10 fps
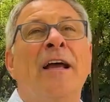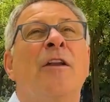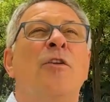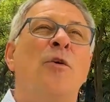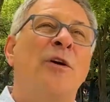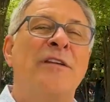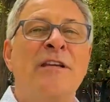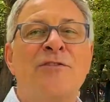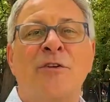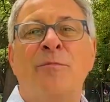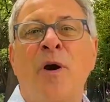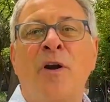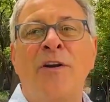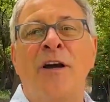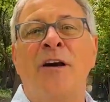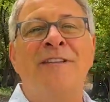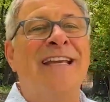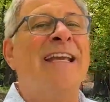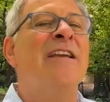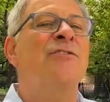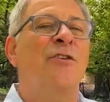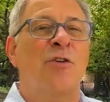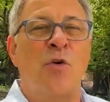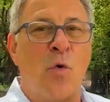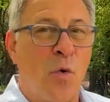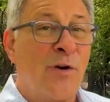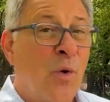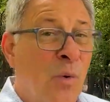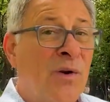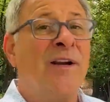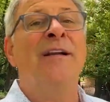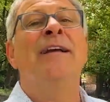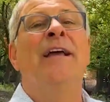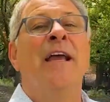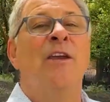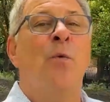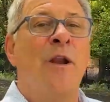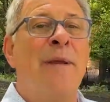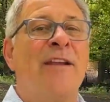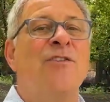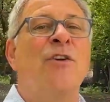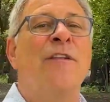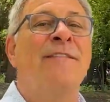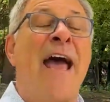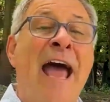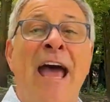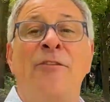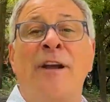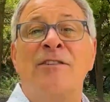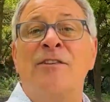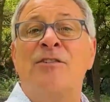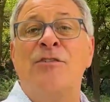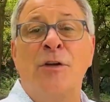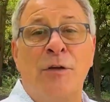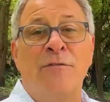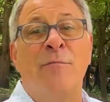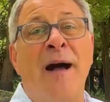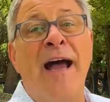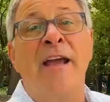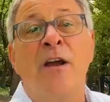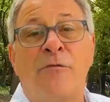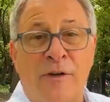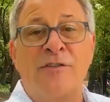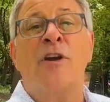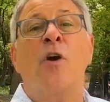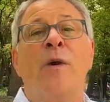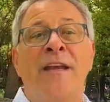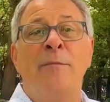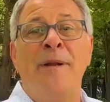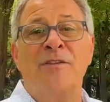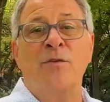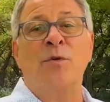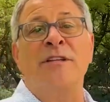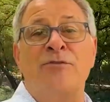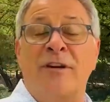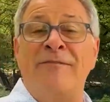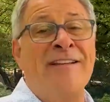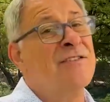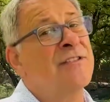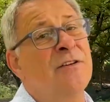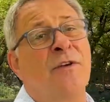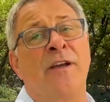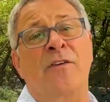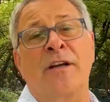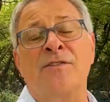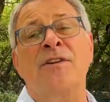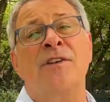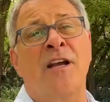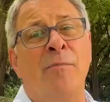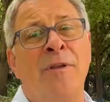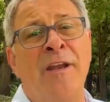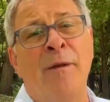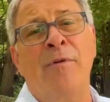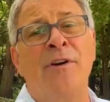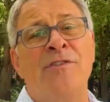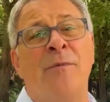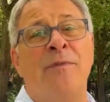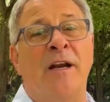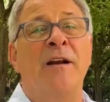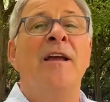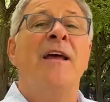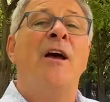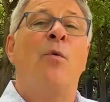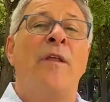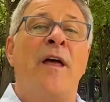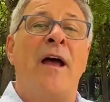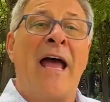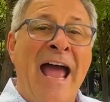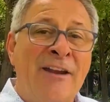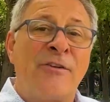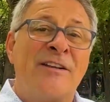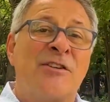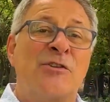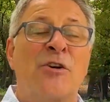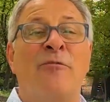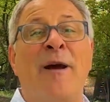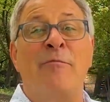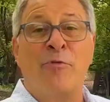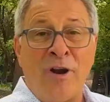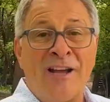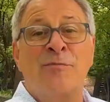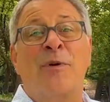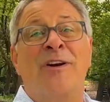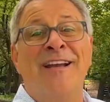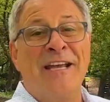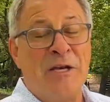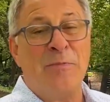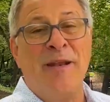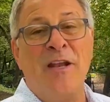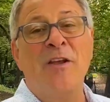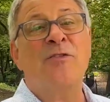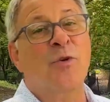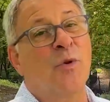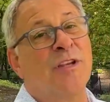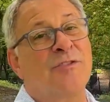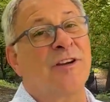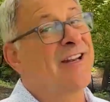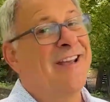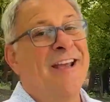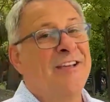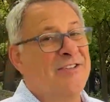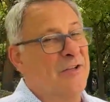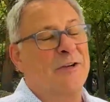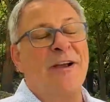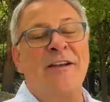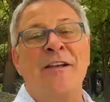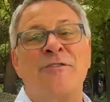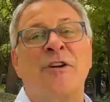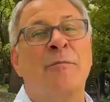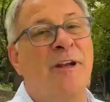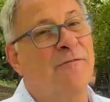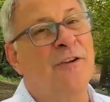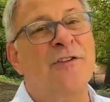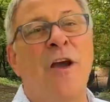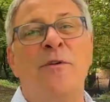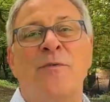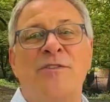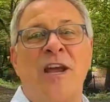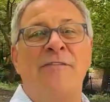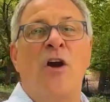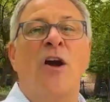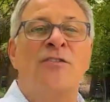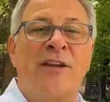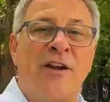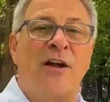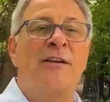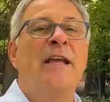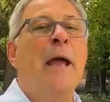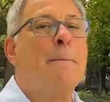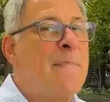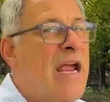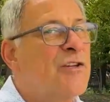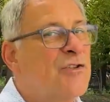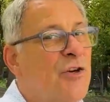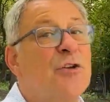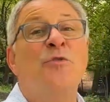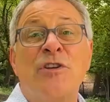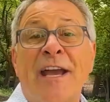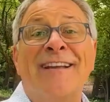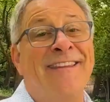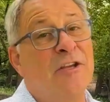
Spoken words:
northeastern part of the Eastern Corridor, you want to make sure that the address is served by Frisco Independent School District, if that's a deal killer, because there's a couple of neighborhoods up there where the address is served by Prosper Independent School District. Still a great district, but if Frisco is what you have your heart set on, make sure you check the